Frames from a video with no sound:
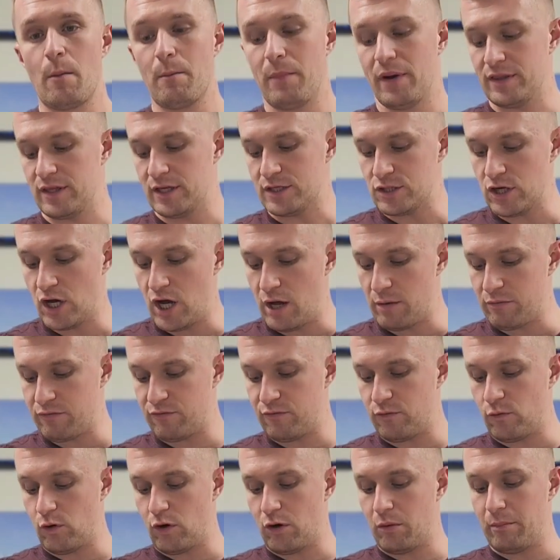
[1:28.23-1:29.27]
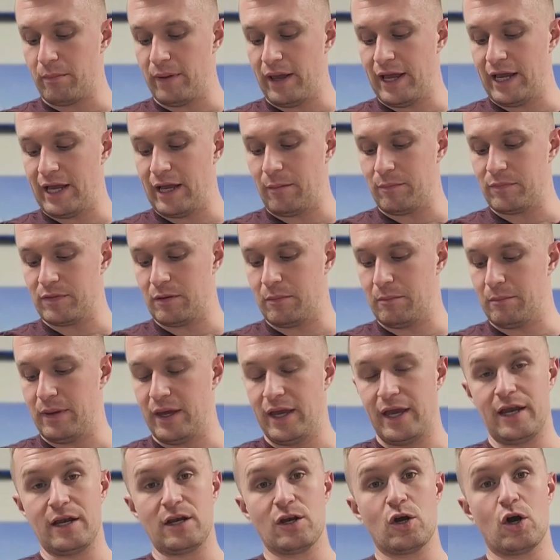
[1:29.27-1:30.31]
But the top four make up the
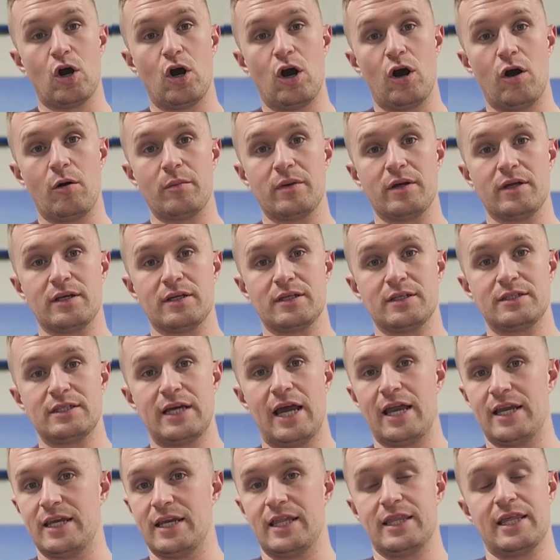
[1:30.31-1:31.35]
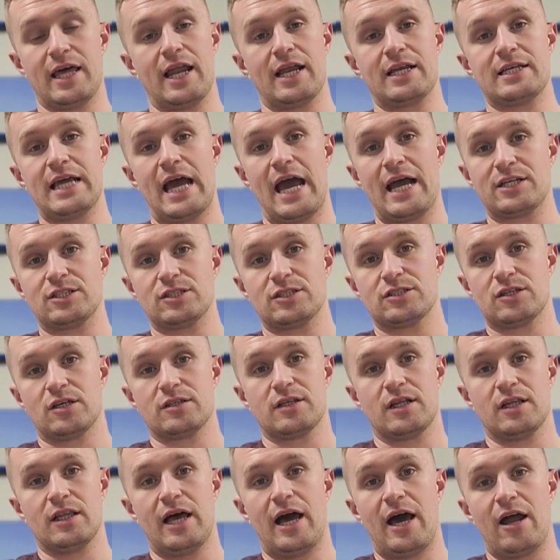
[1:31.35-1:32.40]
main common tendon that attaches on
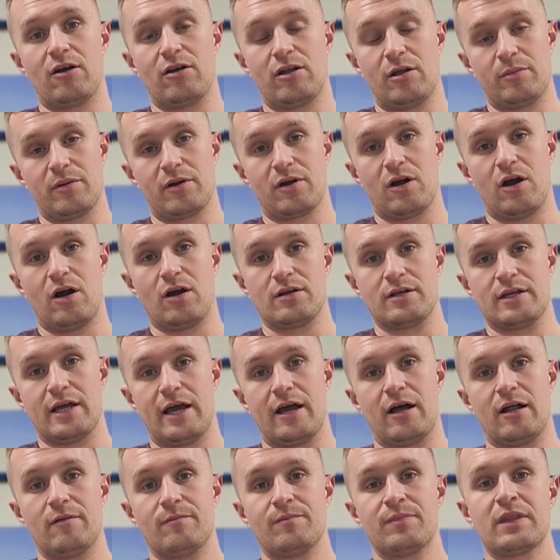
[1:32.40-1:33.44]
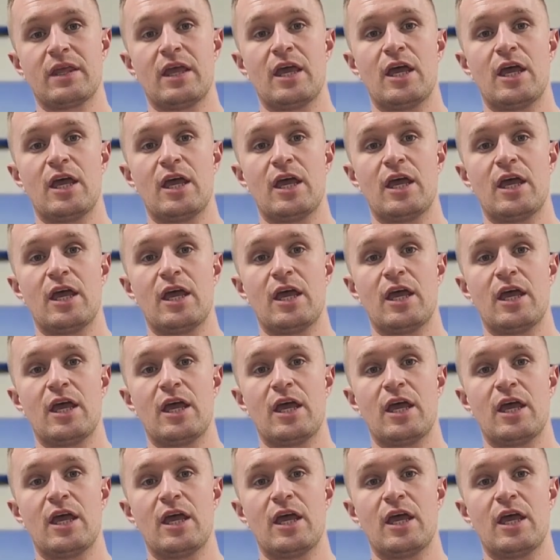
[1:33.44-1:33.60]
the lateral epicondyle.